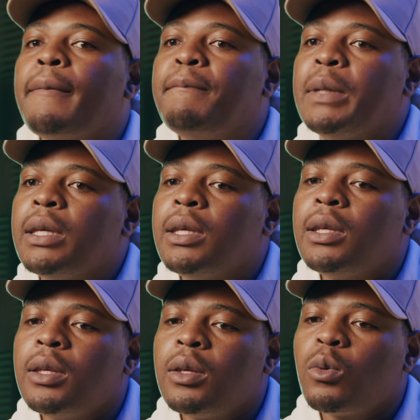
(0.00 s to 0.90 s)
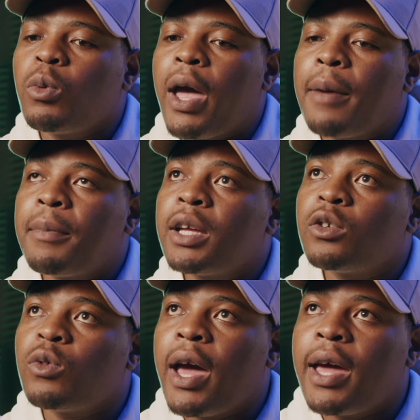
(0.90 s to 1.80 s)
be where I'm
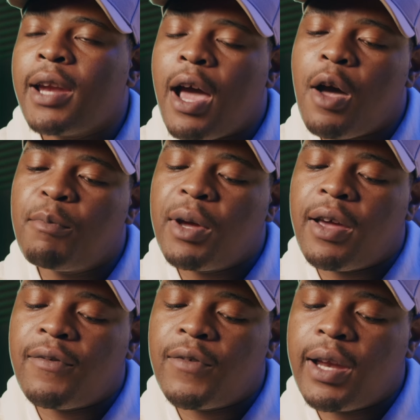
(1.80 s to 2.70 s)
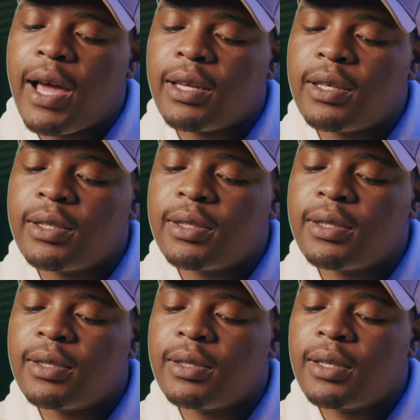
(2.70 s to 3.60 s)
at right now, but I feel like
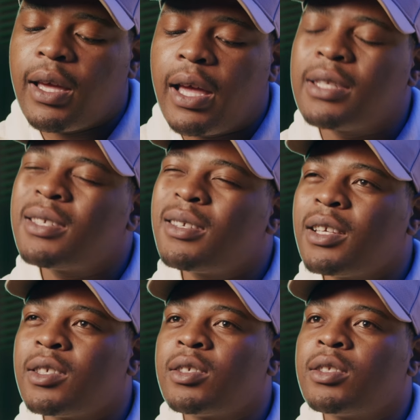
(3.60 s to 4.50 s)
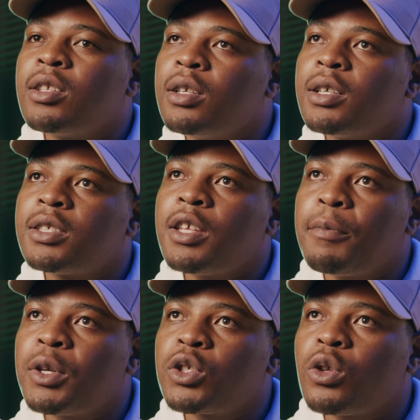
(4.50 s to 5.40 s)
it's still a
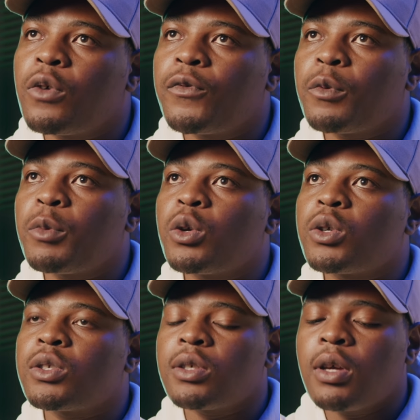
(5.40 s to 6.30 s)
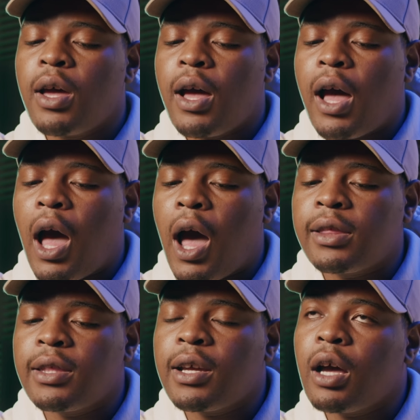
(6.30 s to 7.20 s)
stepping stone for me, because I
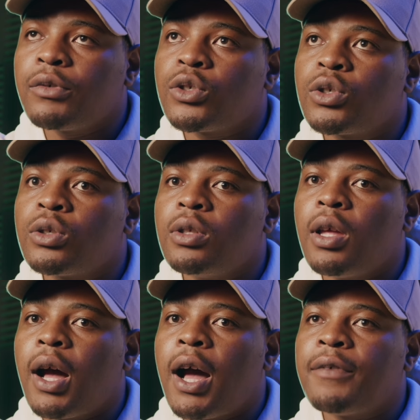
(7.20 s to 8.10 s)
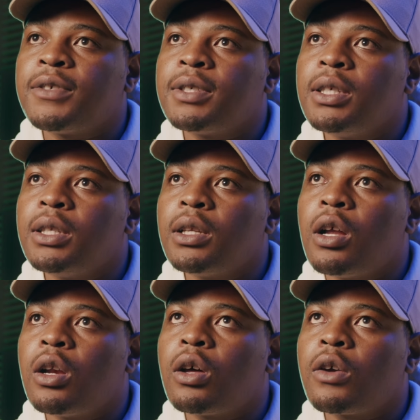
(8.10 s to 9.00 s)
think I've seen
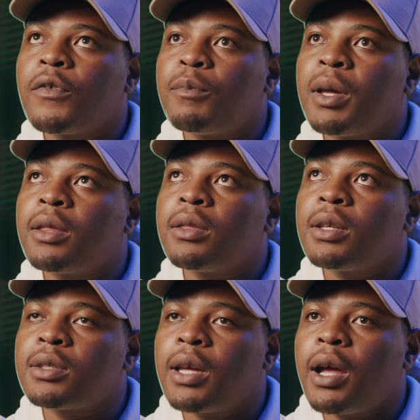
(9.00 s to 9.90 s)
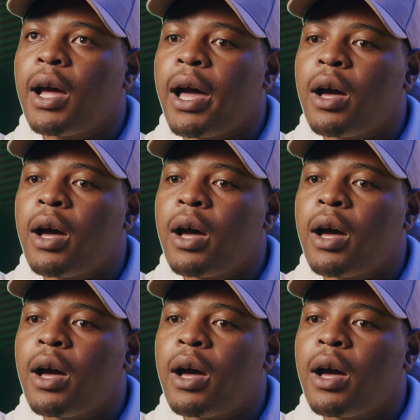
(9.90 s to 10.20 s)
a lot of better things that